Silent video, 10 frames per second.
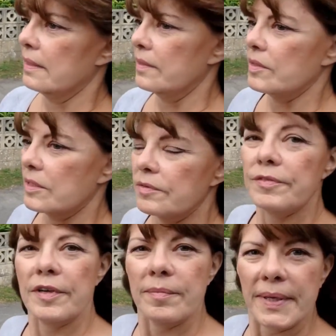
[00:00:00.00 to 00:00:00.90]
And just in
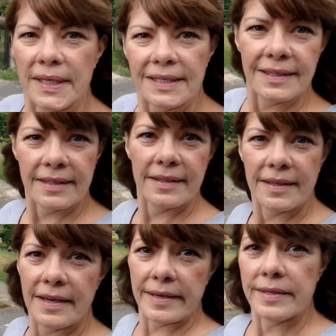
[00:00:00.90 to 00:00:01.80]
front
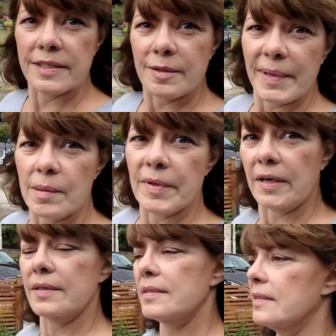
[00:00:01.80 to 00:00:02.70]
of me is the
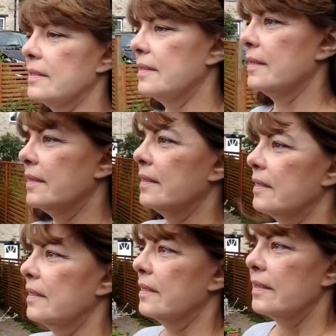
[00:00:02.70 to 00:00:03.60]
mailbox,
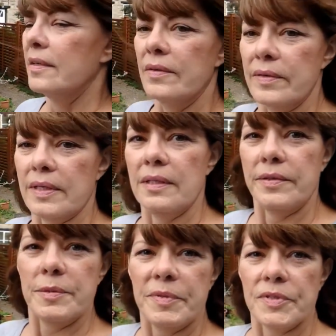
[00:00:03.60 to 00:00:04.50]
where
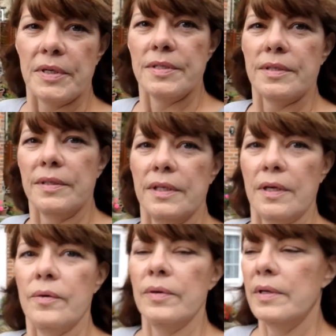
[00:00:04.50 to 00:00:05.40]
Chloe's postcards are going
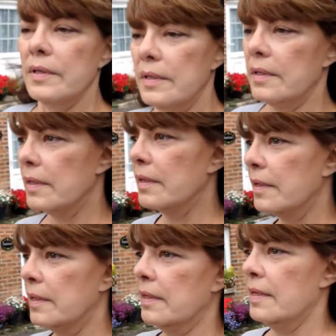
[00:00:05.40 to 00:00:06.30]
to go.
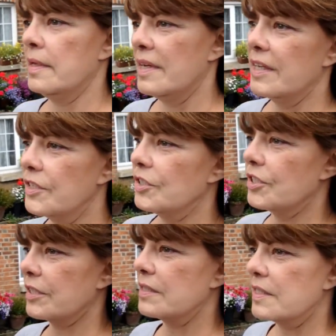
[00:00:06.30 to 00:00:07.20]
I should
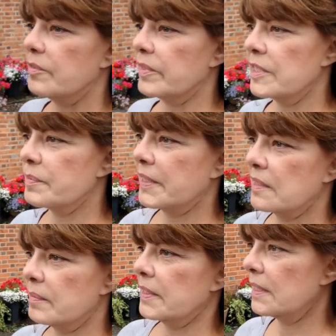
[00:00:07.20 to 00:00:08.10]
check to see when it's
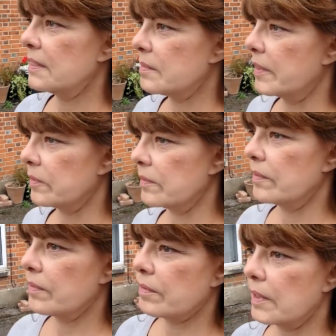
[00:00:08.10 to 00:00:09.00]
picked up. I think it's about
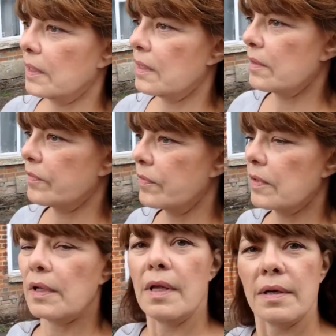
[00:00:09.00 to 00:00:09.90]
three o'clock or
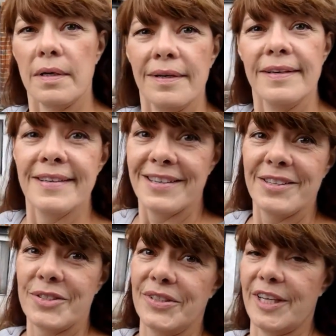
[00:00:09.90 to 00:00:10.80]
four o'clock.
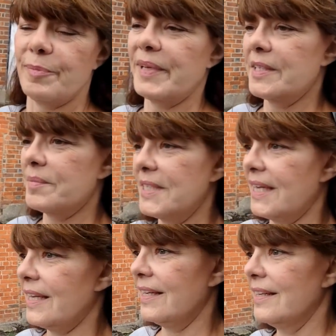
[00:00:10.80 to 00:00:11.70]
So it'll get picked up today.